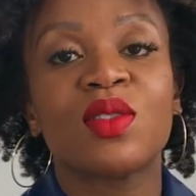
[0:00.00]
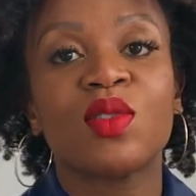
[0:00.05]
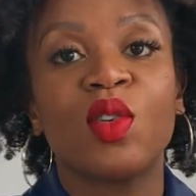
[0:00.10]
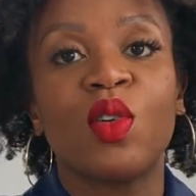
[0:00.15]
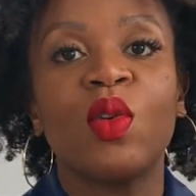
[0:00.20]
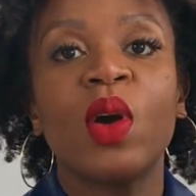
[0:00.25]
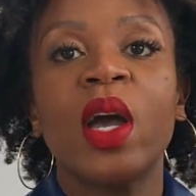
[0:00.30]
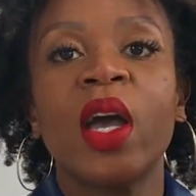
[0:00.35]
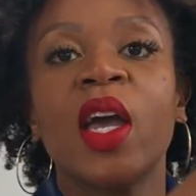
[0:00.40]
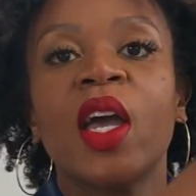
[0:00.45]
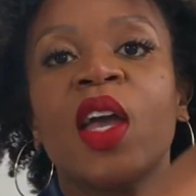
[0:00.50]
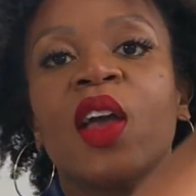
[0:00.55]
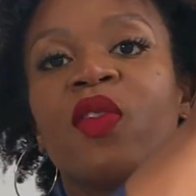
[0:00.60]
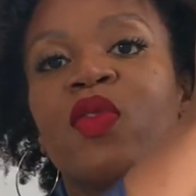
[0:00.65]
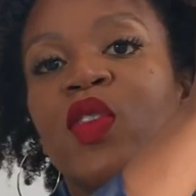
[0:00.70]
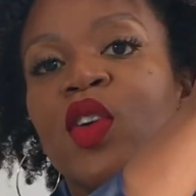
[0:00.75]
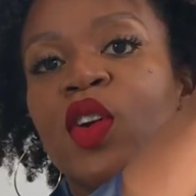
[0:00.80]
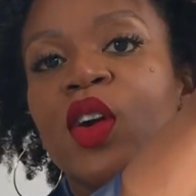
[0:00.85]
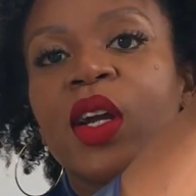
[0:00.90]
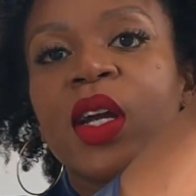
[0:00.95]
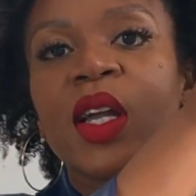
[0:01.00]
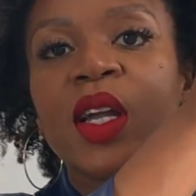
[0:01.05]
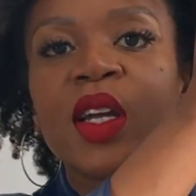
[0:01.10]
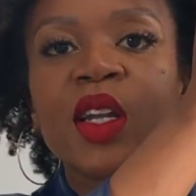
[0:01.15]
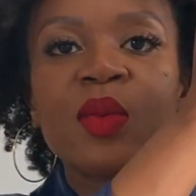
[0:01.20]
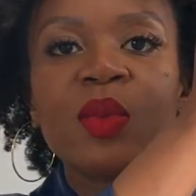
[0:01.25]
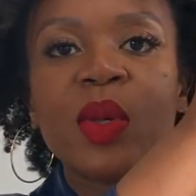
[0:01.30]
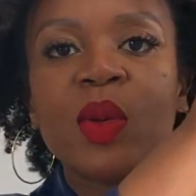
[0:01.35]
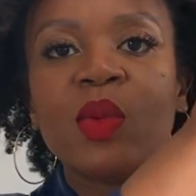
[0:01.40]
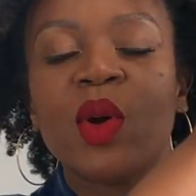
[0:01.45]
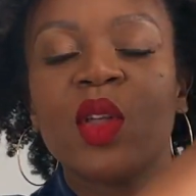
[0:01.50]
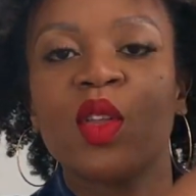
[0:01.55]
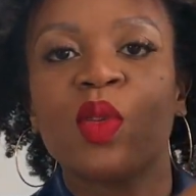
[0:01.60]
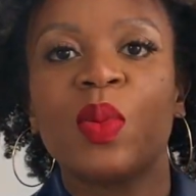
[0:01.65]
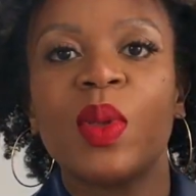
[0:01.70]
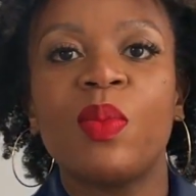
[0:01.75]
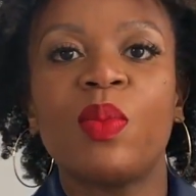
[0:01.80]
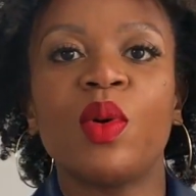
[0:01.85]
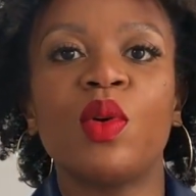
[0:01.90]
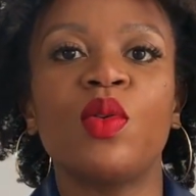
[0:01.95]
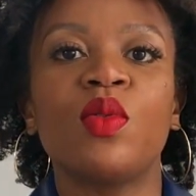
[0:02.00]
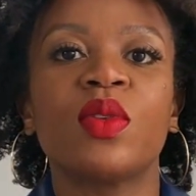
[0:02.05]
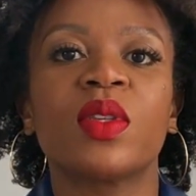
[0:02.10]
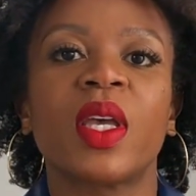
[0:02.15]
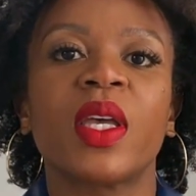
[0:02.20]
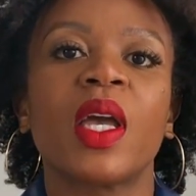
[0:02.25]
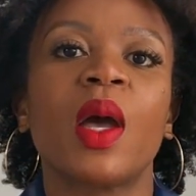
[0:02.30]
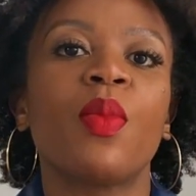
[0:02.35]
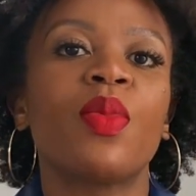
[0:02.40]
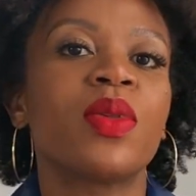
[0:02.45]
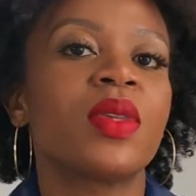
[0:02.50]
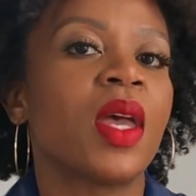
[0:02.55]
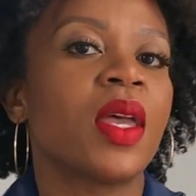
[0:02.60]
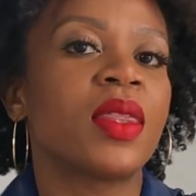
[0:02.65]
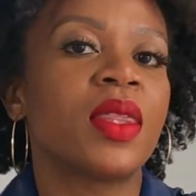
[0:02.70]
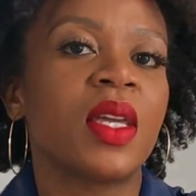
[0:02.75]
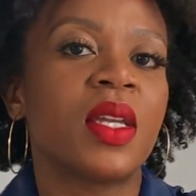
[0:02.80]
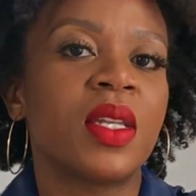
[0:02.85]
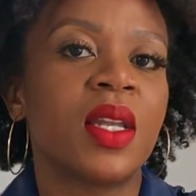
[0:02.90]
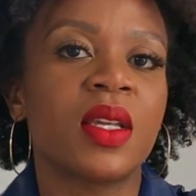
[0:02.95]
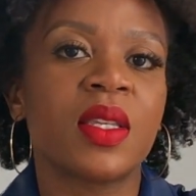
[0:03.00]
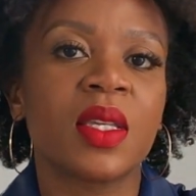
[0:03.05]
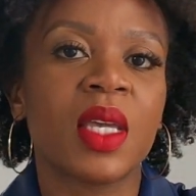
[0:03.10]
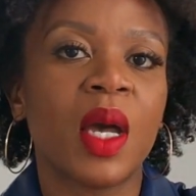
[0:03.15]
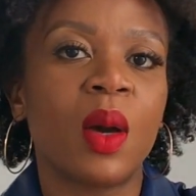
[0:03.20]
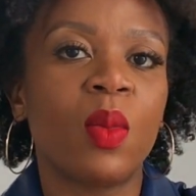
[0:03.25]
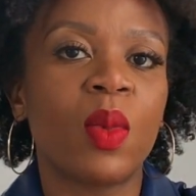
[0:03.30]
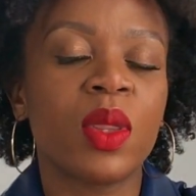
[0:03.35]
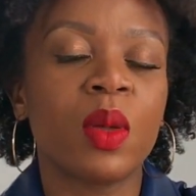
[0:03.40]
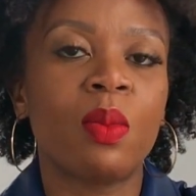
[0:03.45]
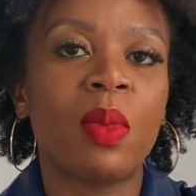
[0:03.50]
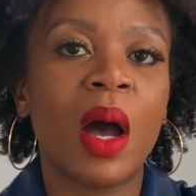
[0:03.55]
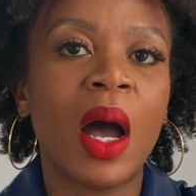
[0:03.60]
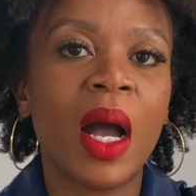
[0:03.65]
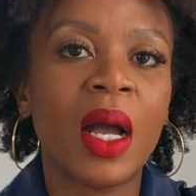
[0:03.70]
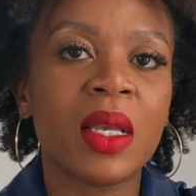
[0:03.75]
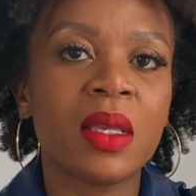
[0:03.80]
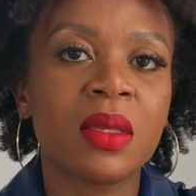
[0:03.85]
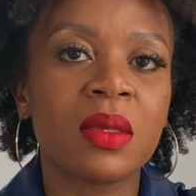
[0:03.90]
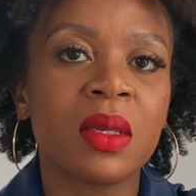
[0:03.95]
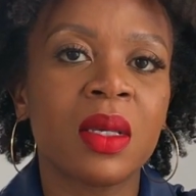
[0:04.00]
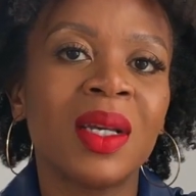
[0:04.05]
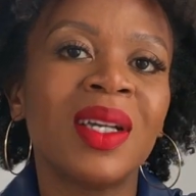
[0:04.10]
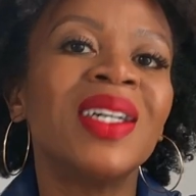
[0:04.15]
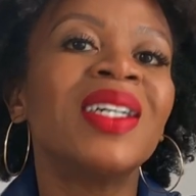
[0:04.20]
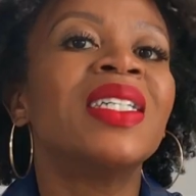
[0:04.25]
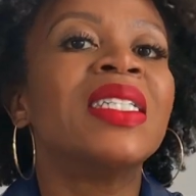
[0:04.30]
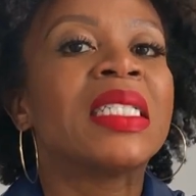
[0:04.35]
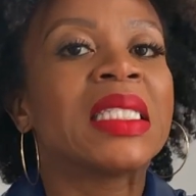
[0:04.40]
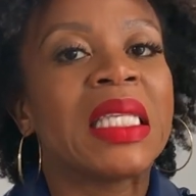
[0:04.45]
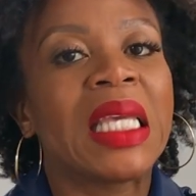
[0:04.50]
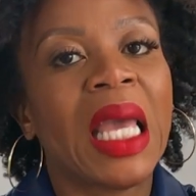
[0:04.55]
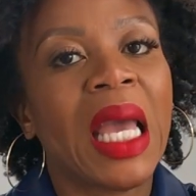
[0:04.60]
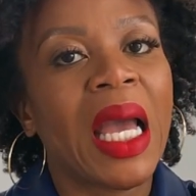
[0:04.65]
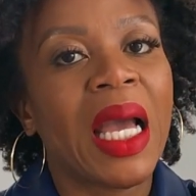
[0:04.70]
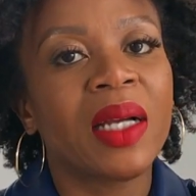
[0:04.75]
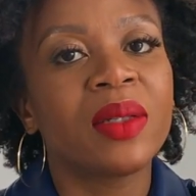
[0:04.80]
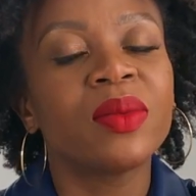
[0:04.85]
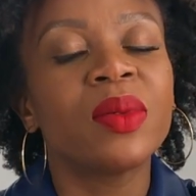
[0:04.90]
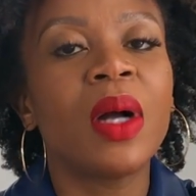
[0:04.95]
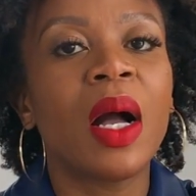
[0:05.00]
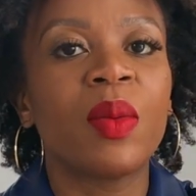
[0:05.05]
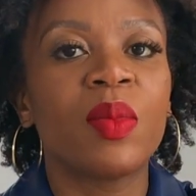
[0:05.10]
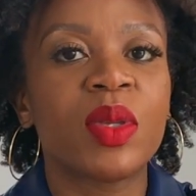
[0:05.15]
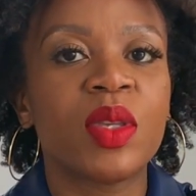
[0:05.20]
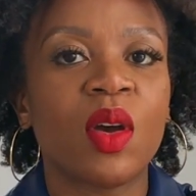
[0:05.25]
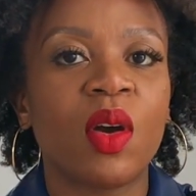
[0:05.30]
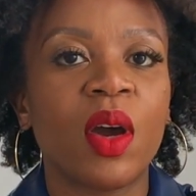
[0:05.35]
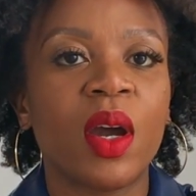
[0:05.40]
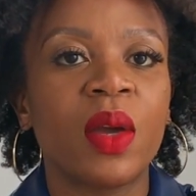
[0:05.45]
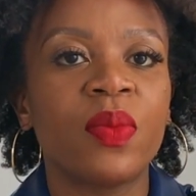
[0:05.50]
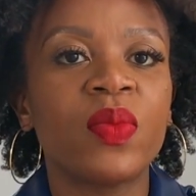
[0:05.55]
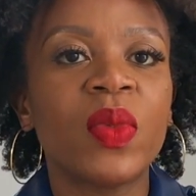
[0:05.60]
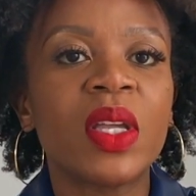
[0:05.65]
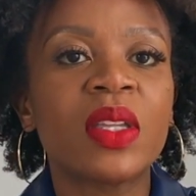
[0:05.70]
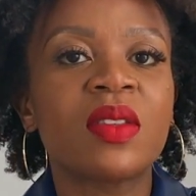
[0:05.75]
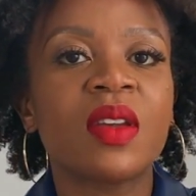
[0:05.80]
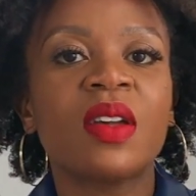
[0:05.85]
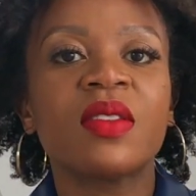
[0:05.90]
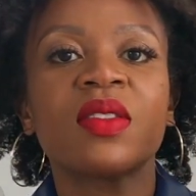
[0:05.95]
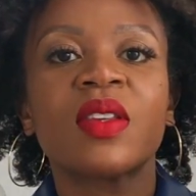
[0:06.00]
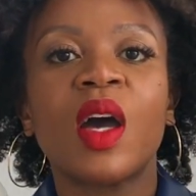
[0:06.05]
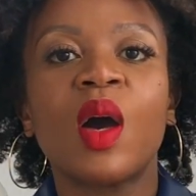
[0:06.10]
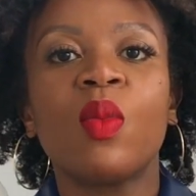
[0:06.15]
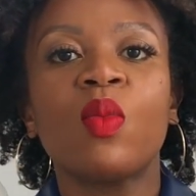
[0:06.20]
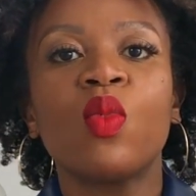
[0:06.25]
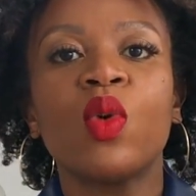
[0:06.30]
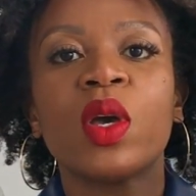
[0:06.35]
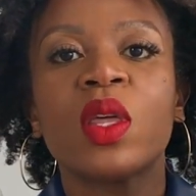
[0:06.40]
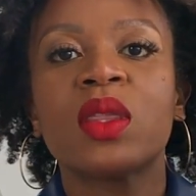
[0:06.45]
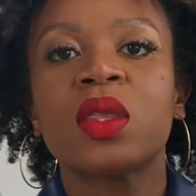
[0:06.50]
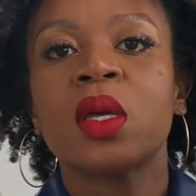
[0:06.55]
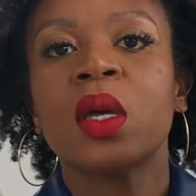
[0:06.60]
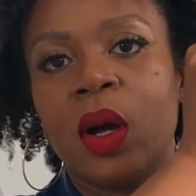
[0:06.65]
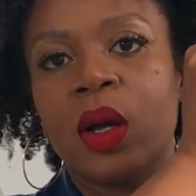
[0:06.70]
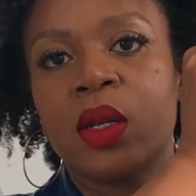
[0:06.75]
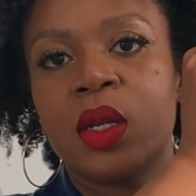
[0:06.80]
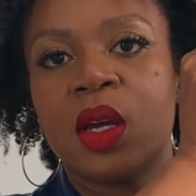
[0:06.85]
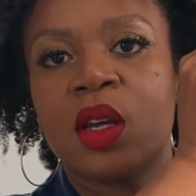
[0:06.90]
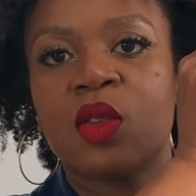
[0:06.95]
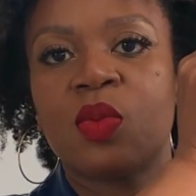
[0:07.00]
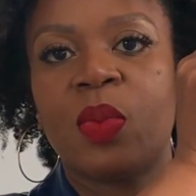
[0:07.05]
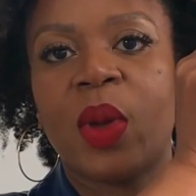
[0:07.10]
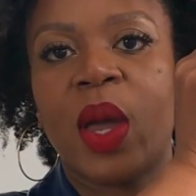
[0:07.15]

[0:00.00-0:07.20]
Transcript: So if you're going to be one of those people who's like upset that it doesn't come with a box, yeah, I'm sorry. It does come with a dust